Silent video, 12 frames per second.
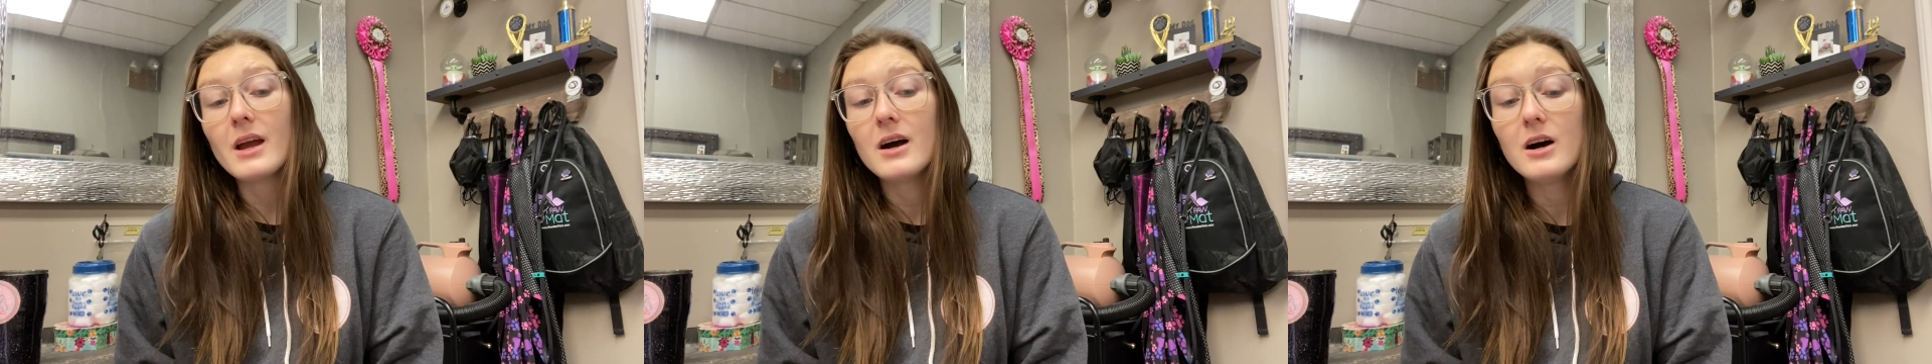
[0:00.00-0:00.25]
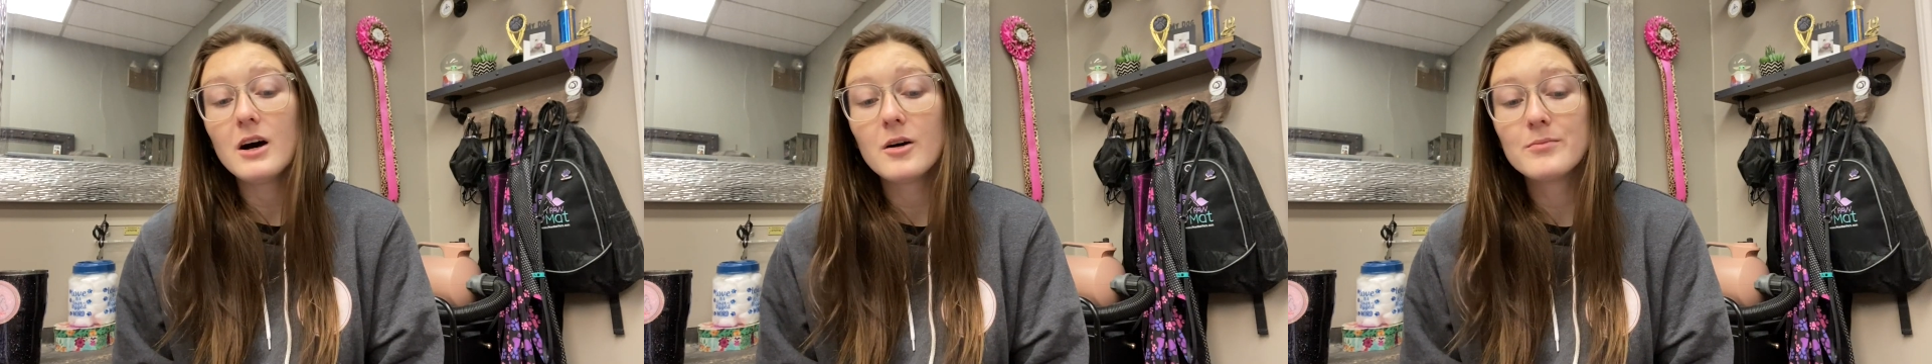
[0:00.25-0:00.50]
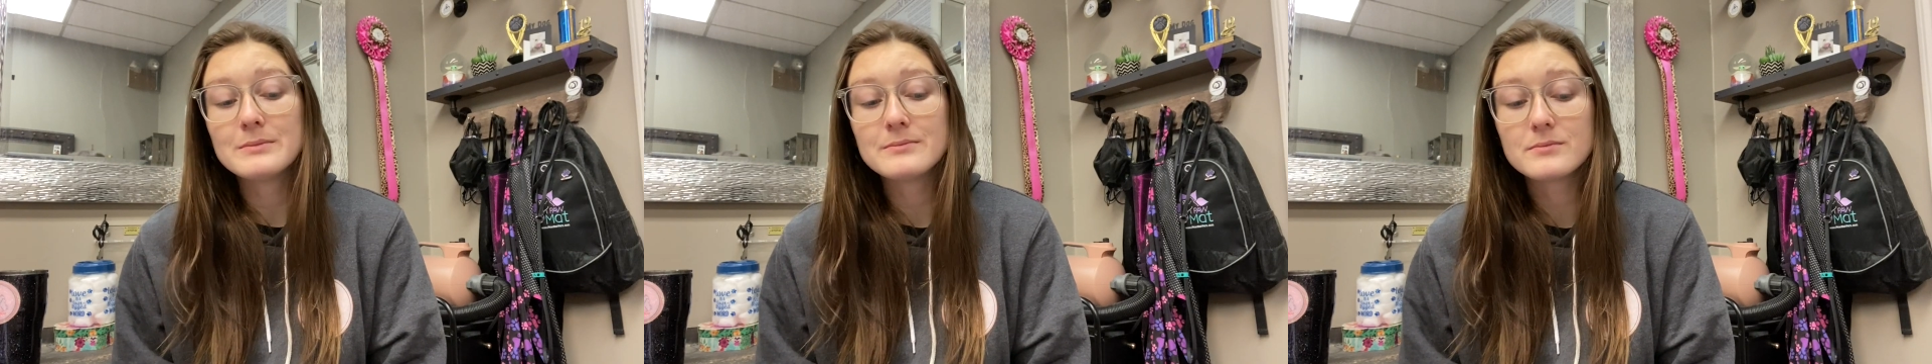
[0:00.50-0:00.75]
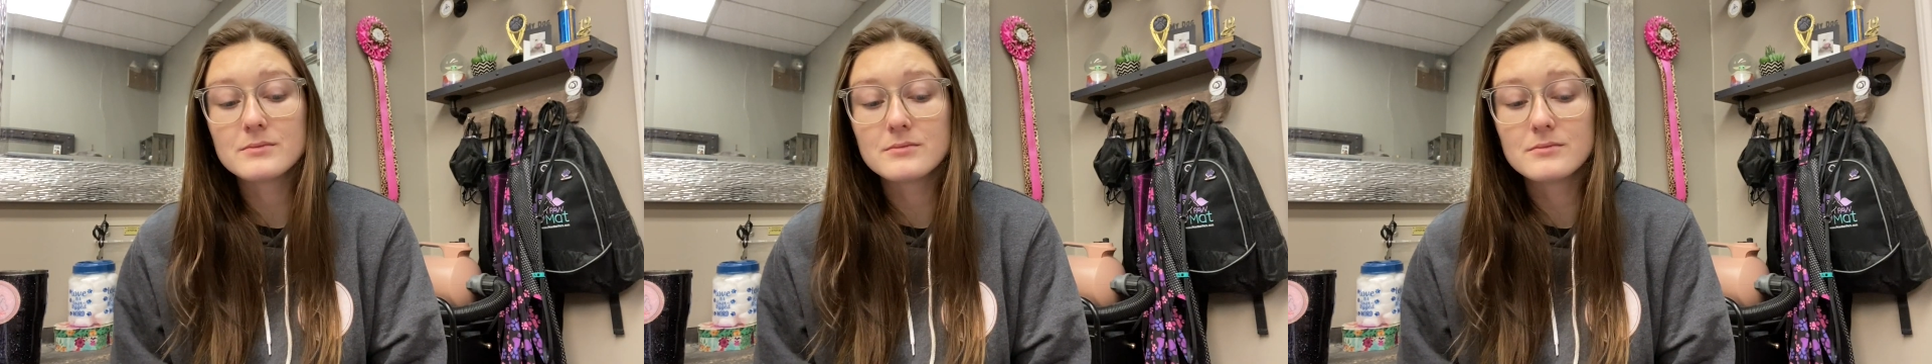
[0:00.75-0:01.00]

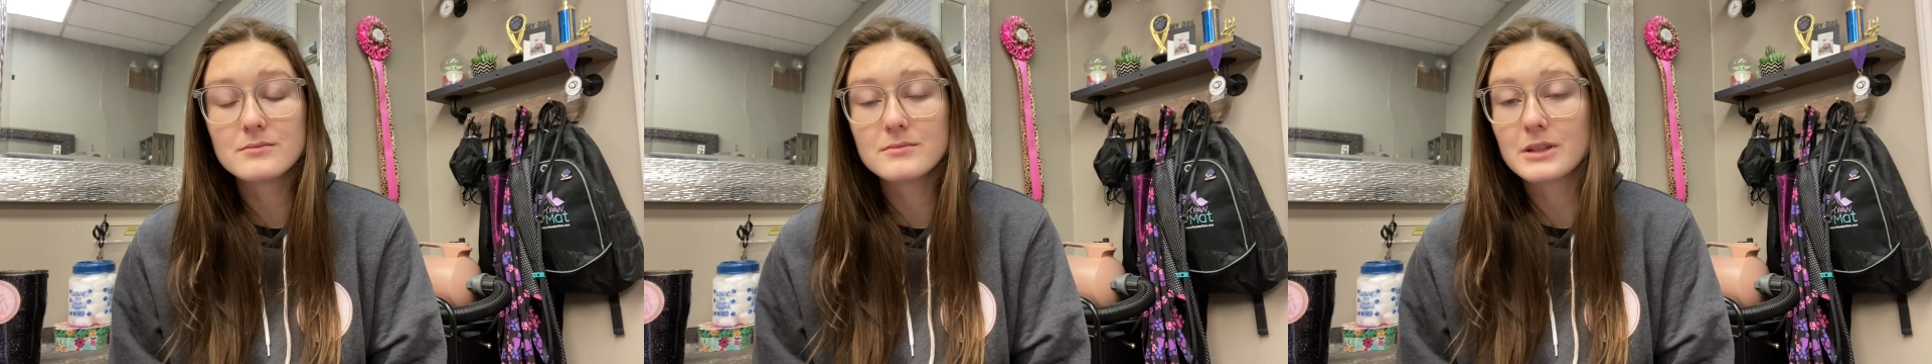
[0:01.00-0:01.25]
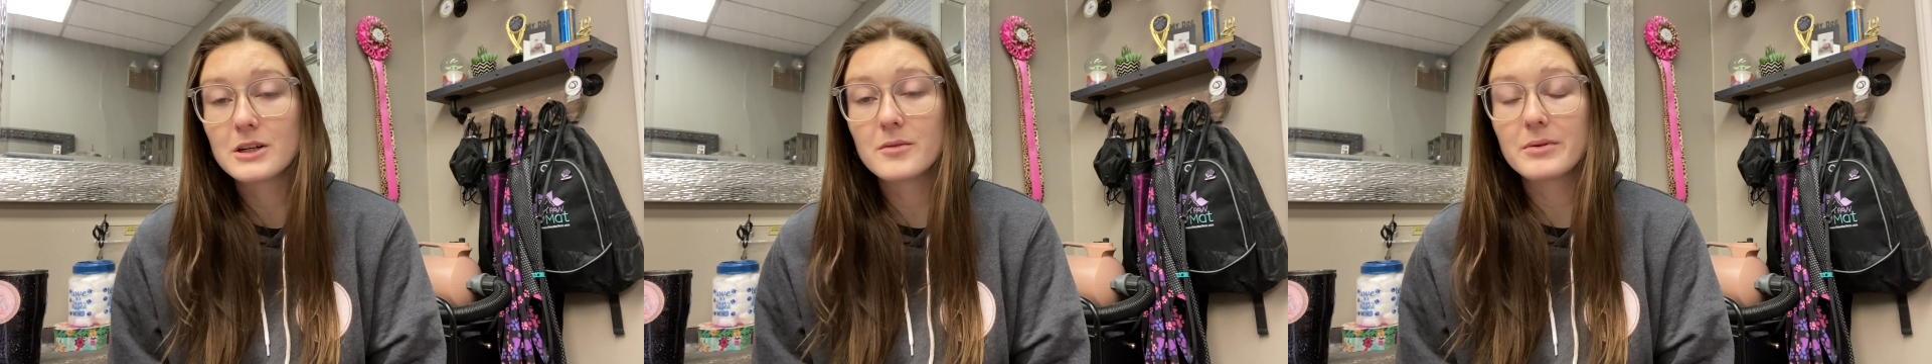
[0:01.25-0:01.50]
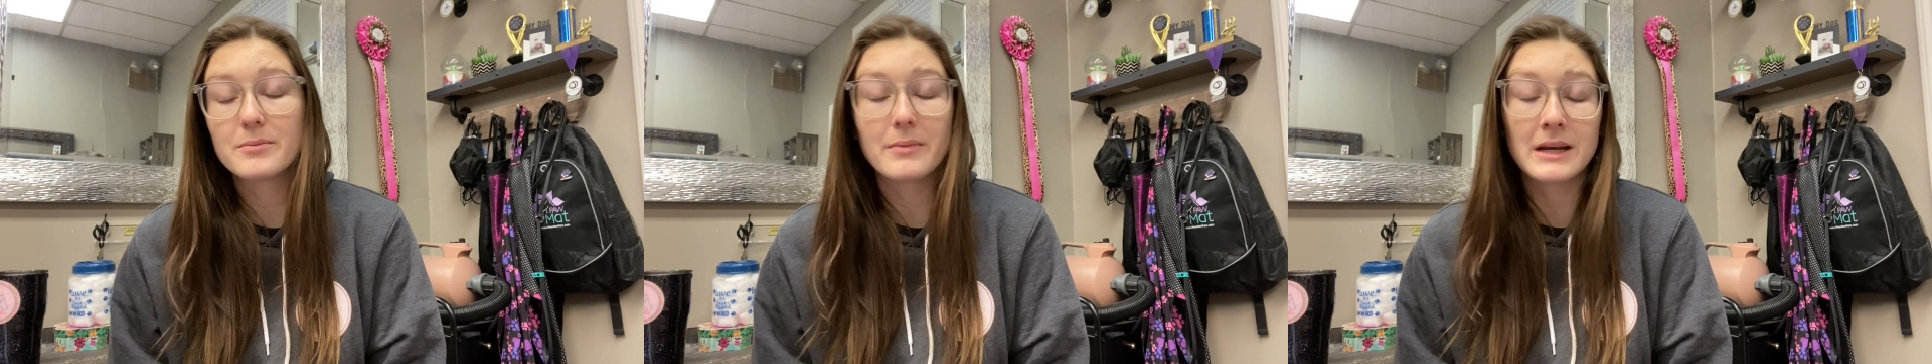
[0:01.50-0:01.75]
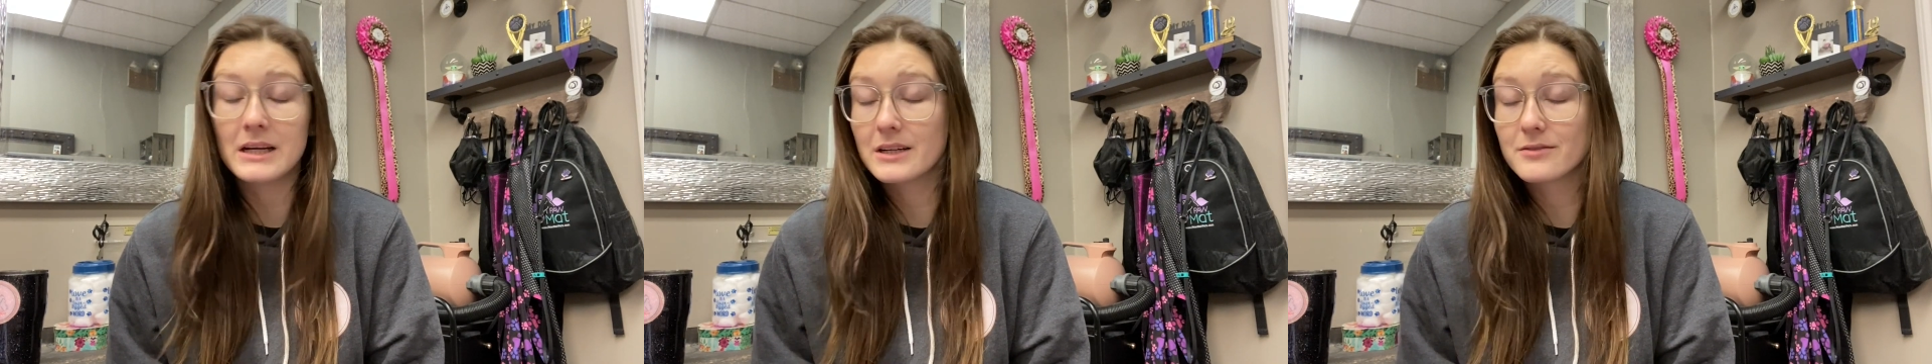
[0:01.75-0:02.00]
there are
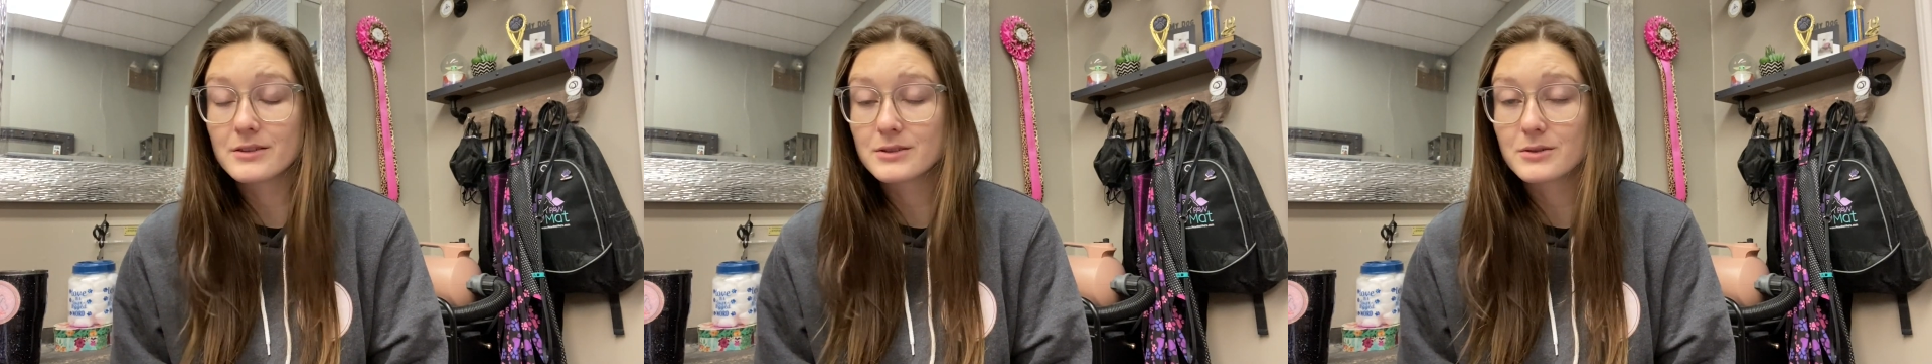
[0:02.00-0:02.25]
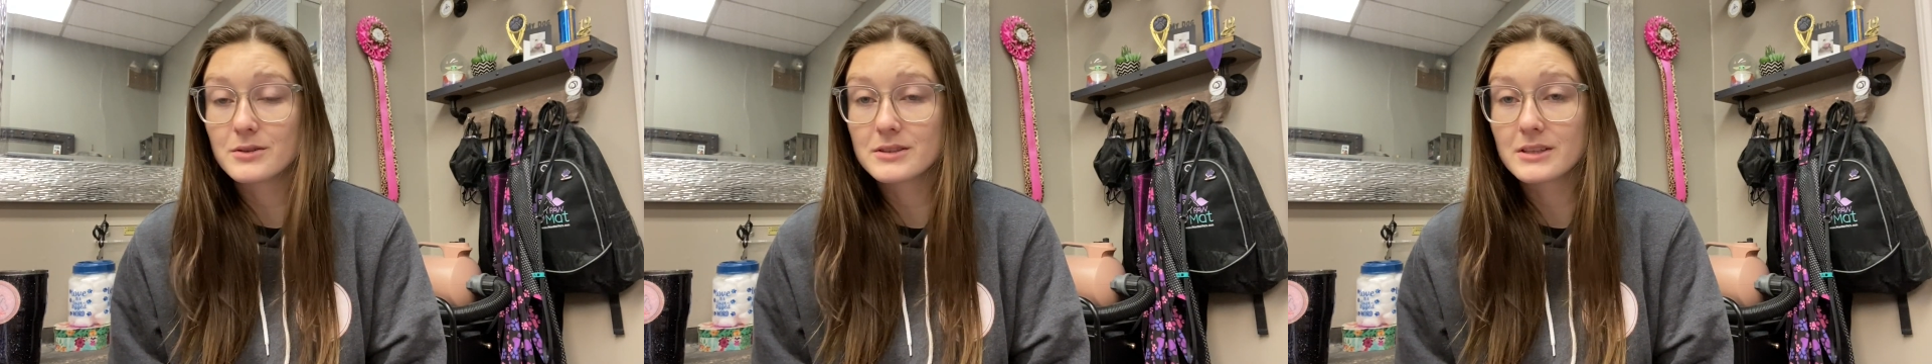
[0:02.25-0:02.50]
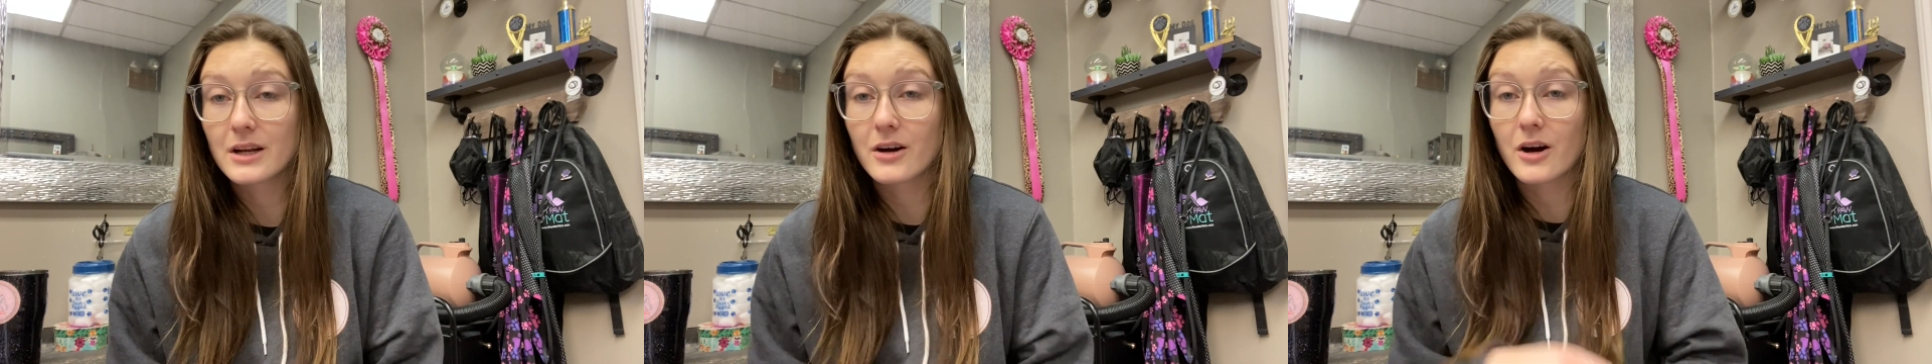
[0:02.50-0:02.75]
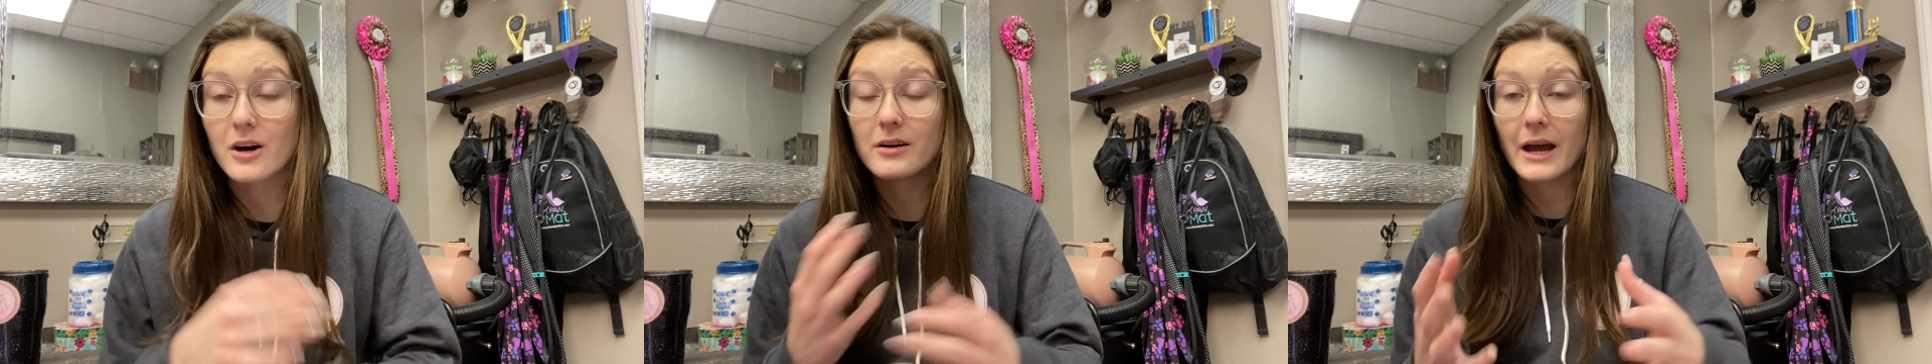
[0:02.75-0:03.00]
many different schools that are